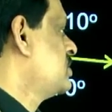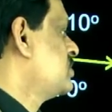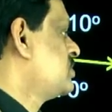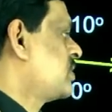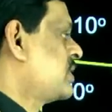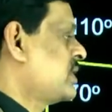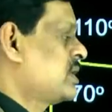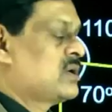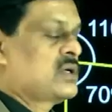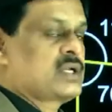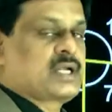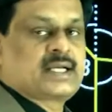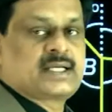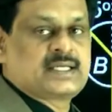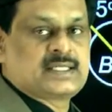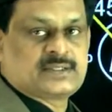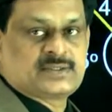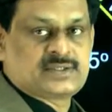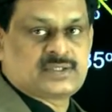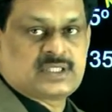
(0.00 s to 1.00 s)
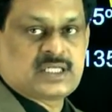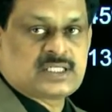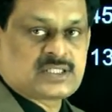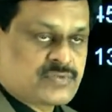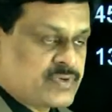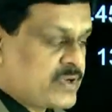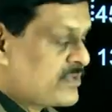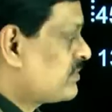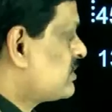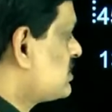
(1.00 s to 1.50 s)
you cannot get T3. That is
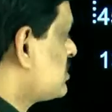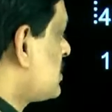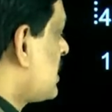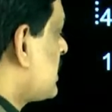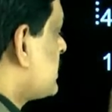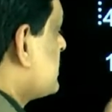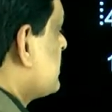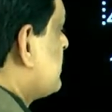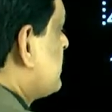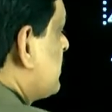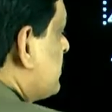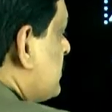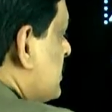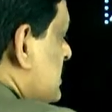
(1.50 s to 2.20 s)
why we started from